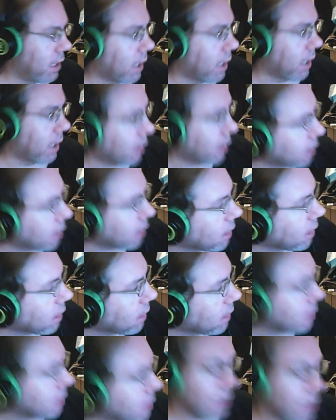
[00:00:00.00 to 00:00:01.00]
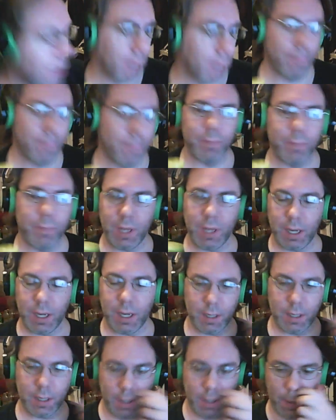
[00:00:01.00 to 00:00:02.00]
and yeah,
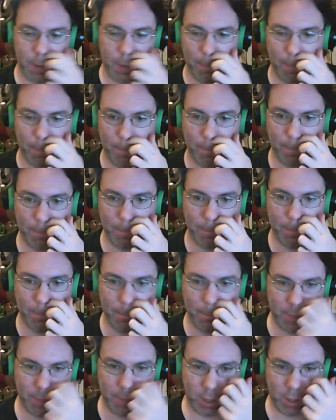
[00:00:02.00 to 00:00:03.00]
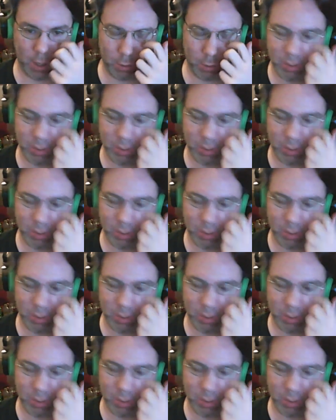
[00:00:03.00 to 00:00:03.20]
and I'll